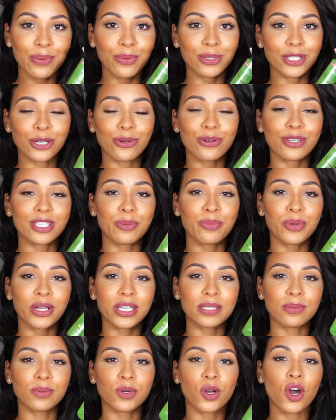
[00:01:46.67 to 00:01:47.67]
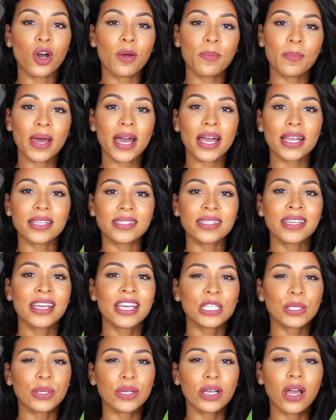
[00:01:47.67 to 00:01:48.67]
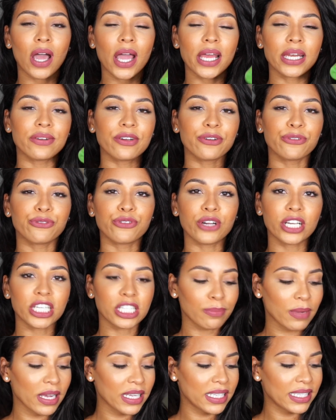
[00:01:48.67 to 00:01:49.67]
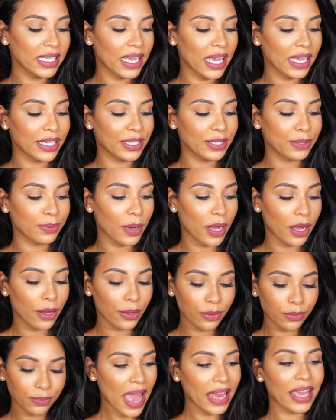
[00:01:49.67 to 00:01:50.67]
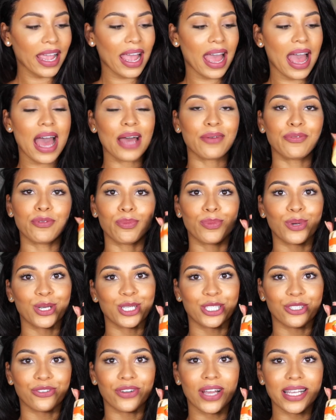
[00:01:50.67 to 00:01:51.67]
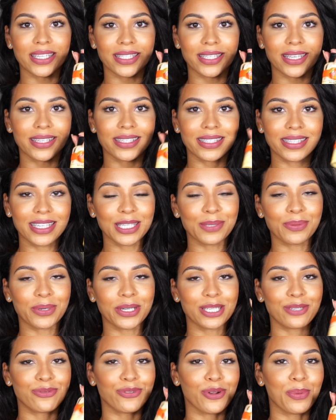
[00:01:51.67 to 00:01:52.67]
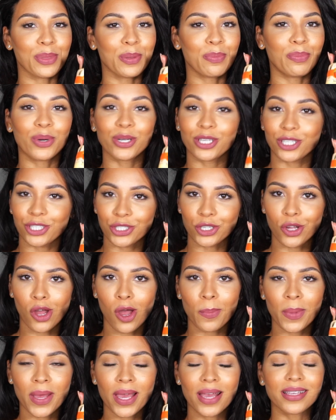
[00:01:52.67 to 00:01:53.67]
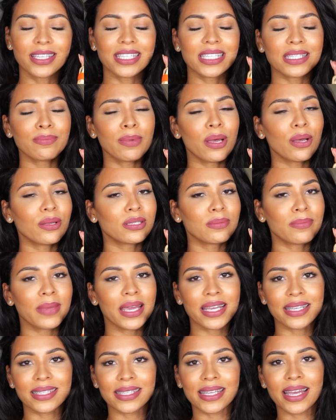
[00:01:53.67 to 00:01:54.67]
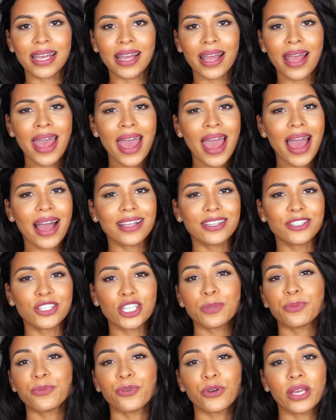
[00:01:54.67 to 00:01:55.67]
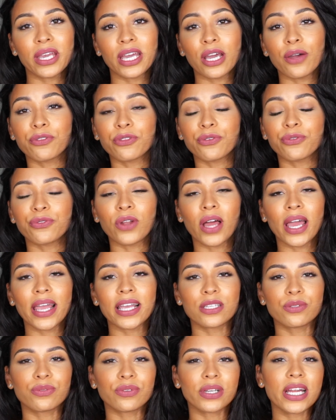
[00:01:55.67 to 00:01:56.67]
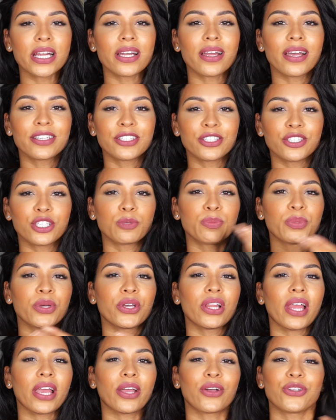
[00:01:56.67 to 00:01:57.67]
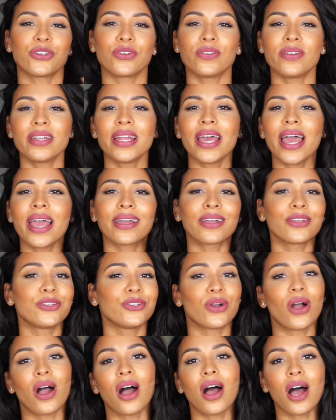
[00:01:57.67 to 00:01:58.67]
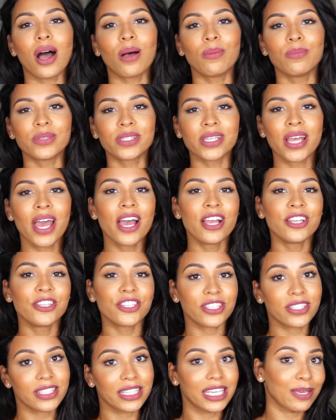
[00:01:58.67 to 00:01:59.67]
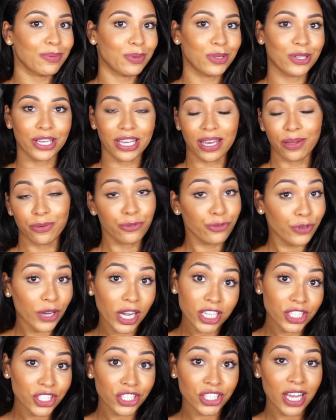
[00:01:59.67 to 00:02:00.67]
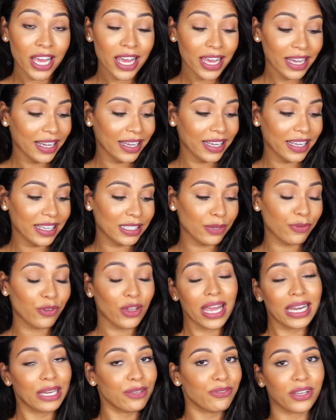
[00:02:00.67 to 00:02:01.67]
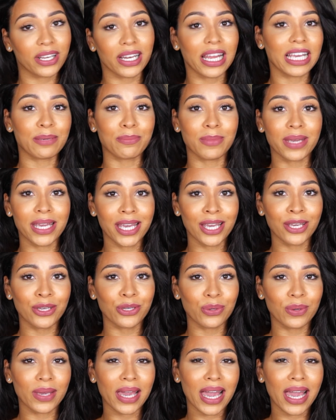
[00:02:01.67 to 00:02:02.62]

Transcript: which I also bring some cotton pads, so I can kind of refresh my skin as well. And I have moisturizer. So this one is from The Body Shop. Smells amazing. And just before you get off the flight, it's really nice to just put like on your neck and your arms, just to keep you looking fresh. Because if you're anything like me, you